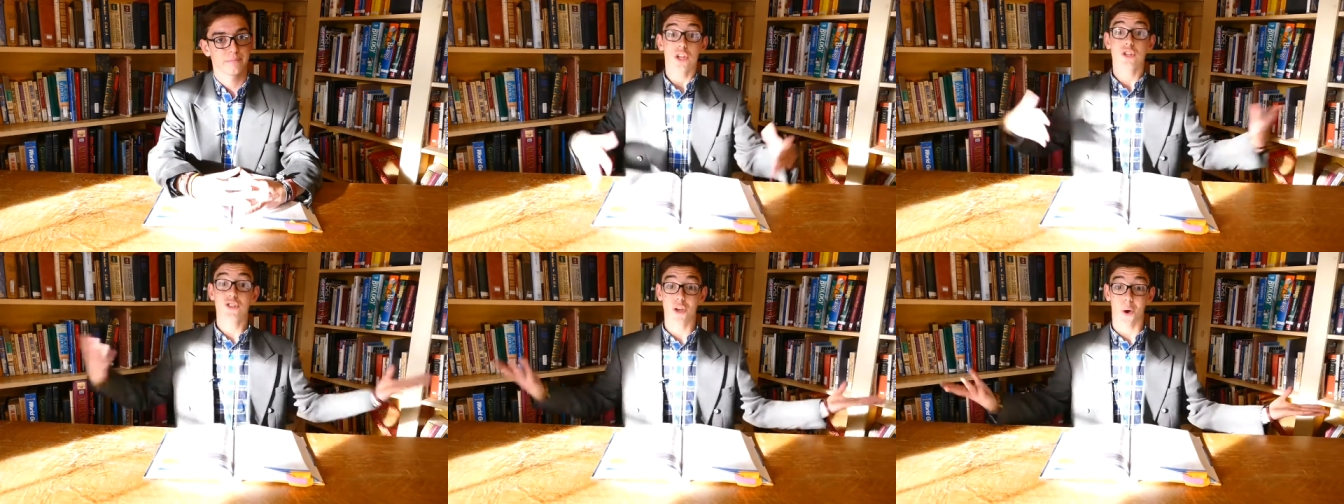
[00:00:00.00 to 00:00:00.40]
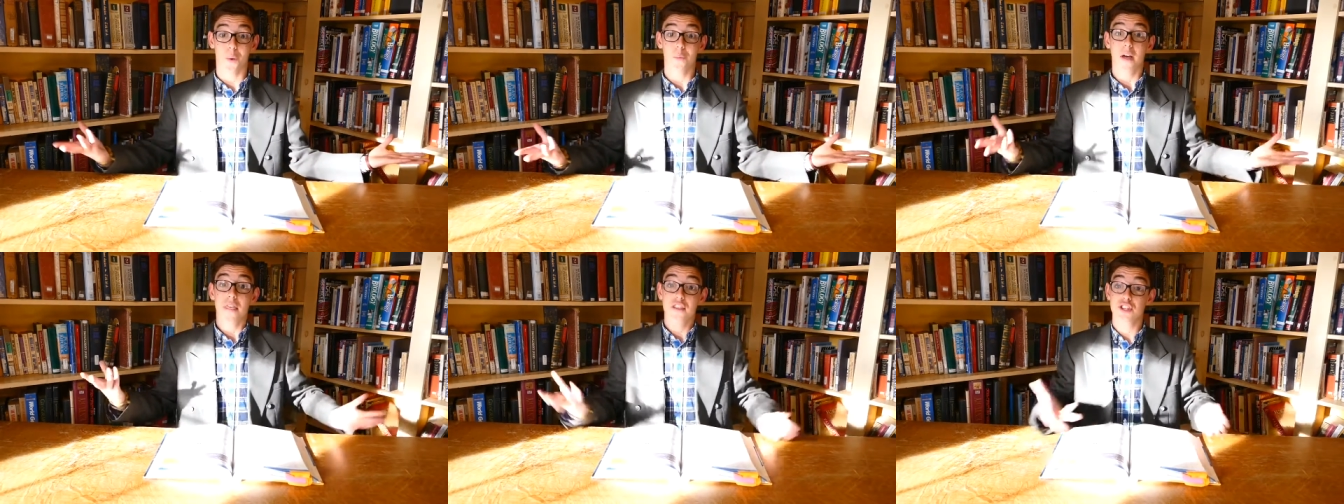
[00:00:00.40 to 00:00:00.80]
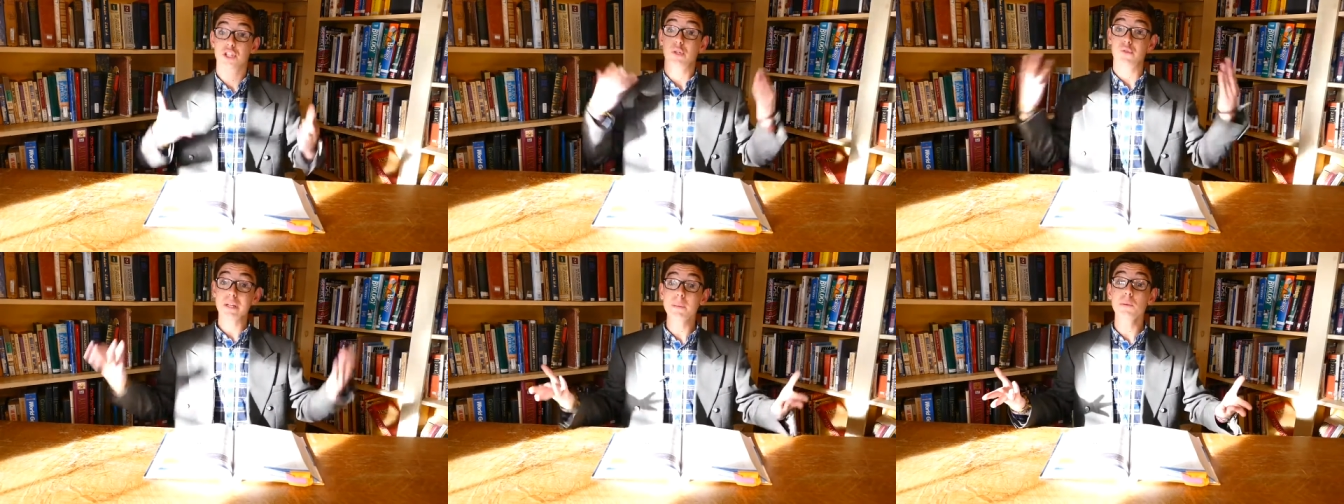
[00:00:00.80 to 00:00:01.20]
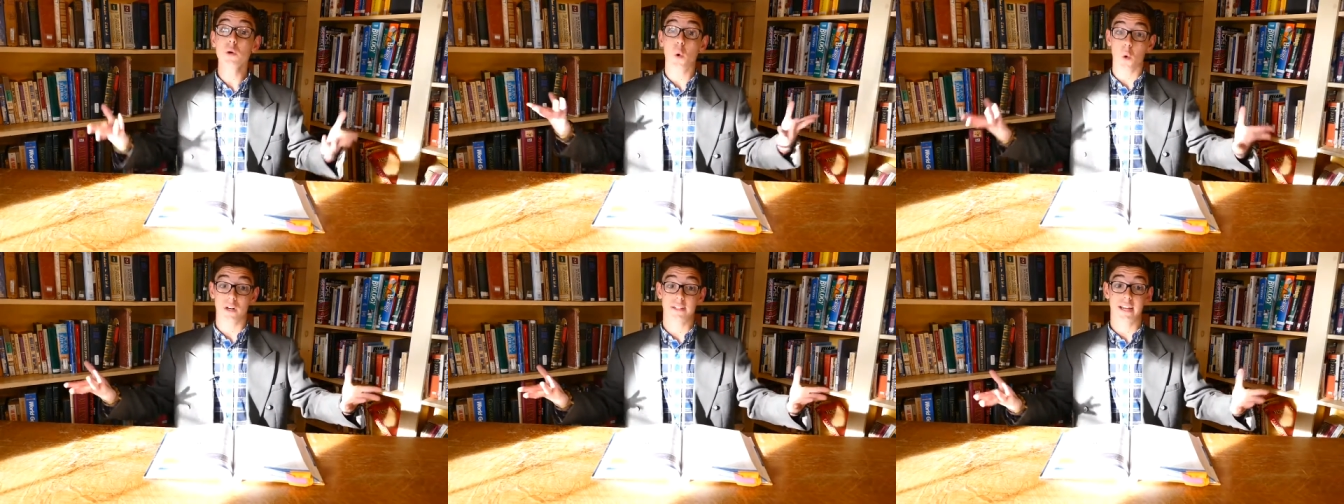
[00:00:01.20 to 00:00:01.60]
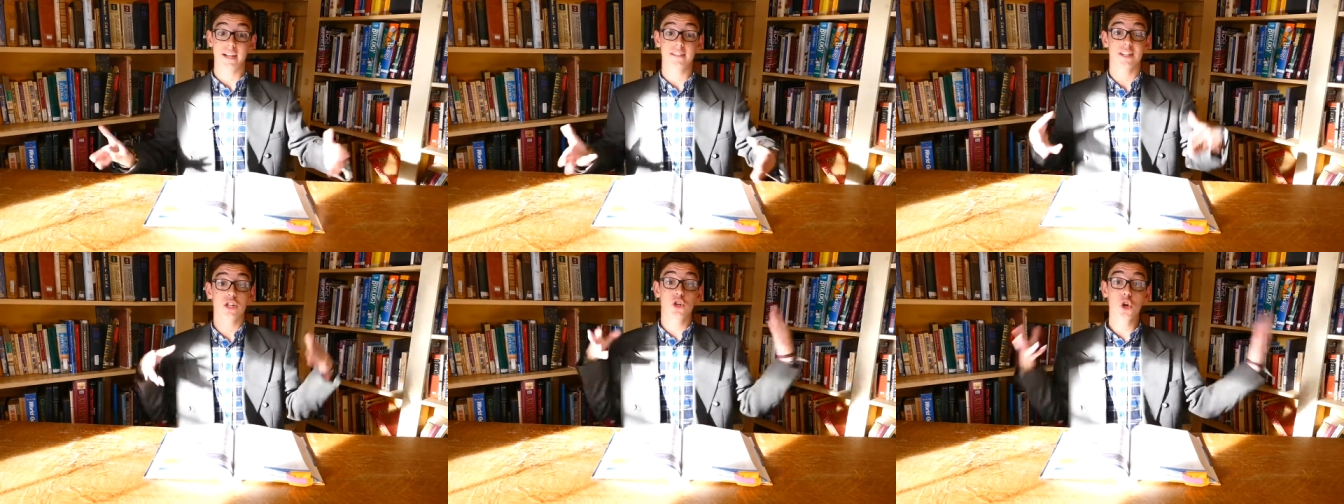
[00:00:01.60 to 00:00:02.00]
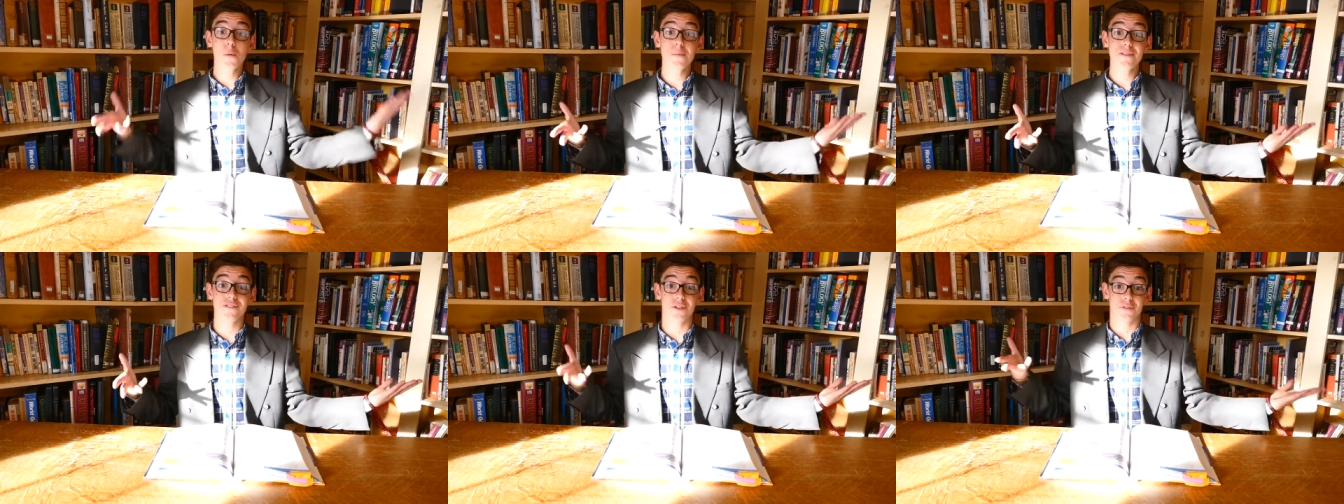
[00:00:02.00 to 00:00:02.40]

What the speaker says: So, the cerebral cortex interprets